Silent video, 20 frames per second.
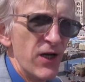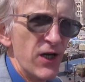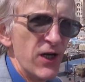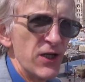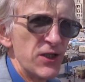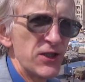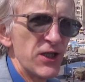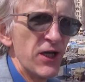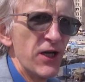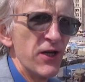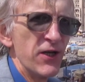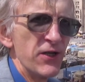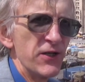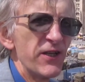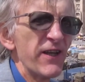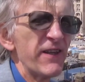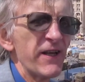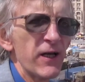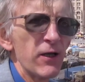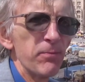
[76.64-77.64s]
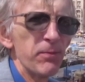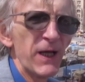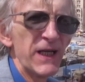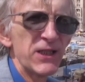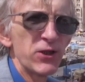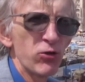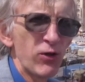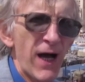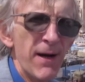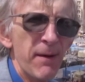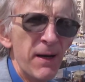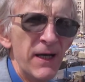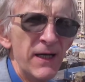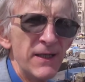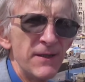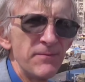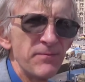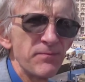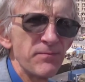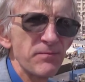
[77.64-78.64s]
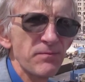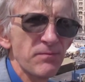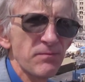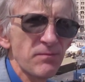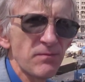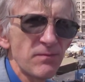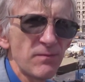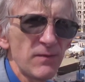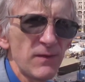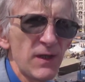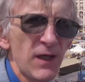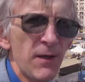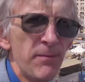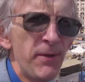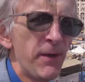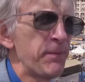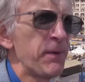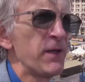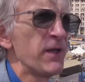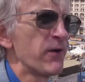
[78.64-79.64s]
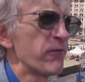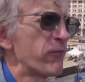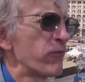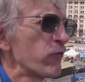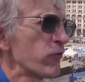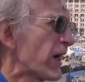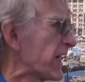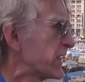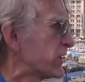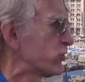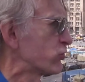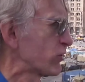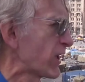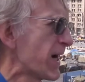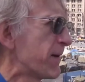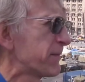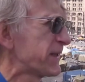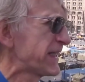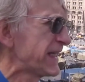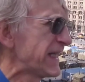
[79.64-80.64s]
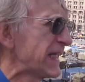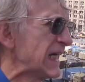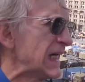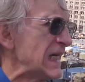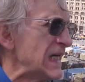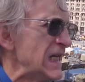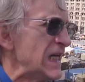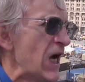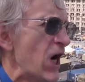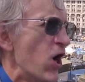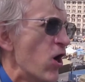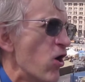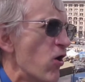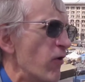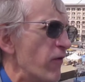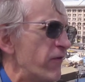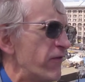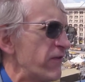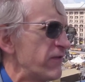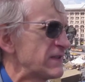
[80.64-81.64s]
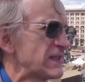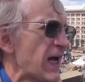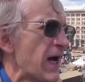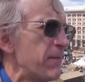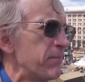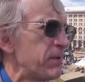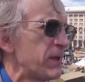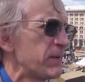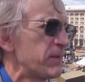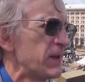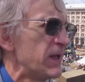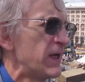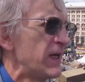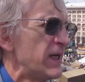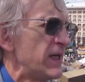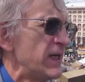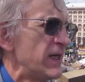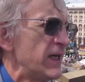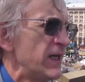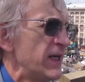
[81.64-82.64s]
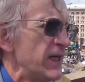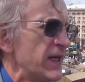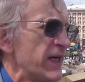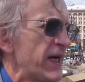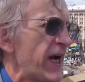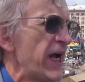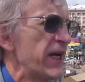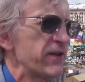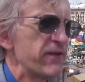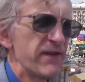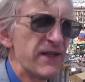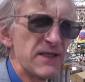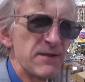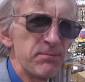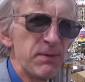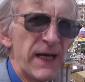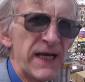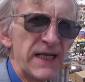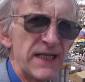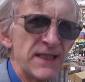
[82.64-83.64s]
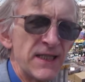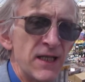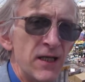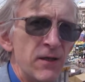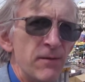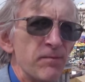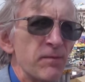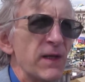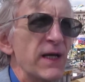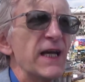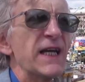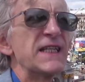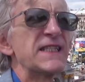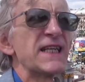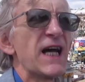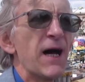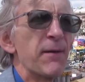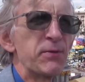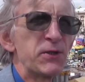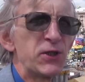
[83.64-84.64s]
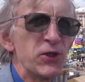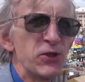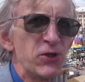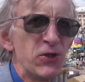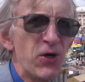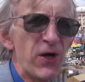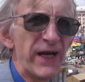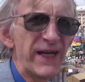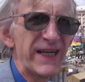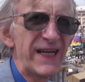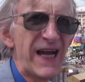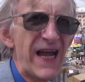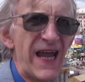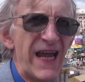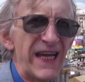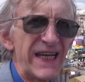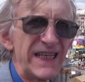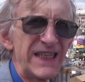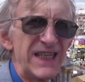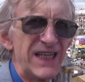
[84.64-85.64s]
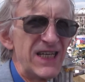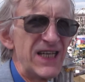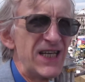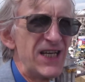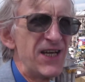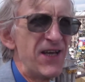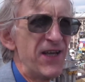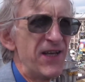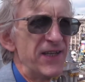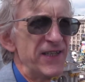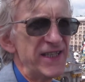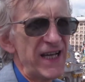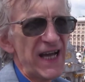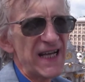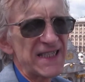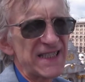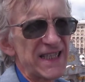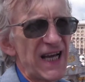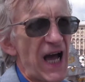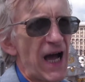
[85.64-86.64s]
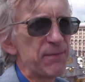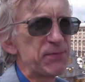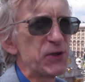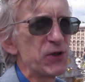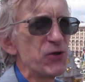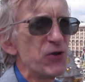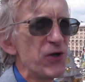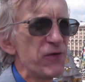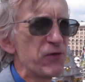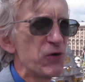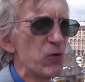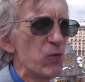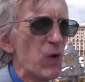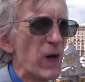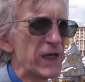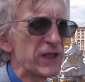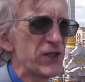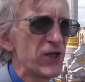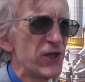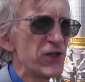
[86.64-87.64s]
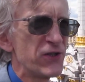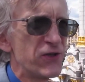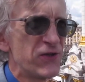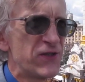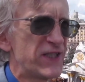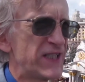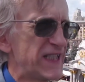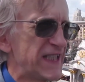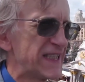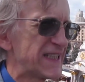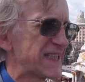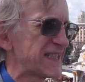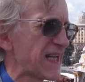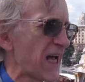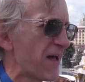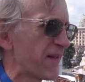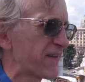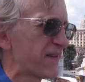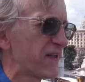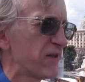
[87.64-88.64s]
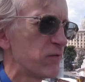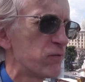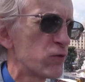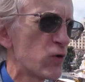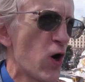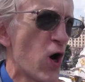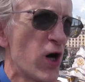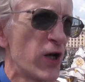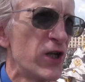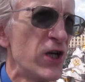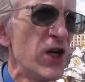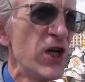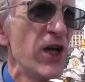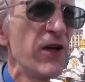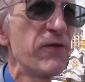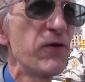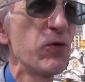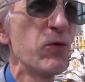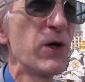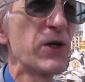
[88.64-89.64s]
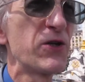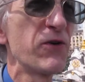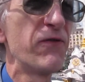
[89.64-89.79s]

It's a difficult place to come. People are afraid to come here. Some people hate this place. It's up to you again. Yes, up to you if you want to see something wrong. If you want to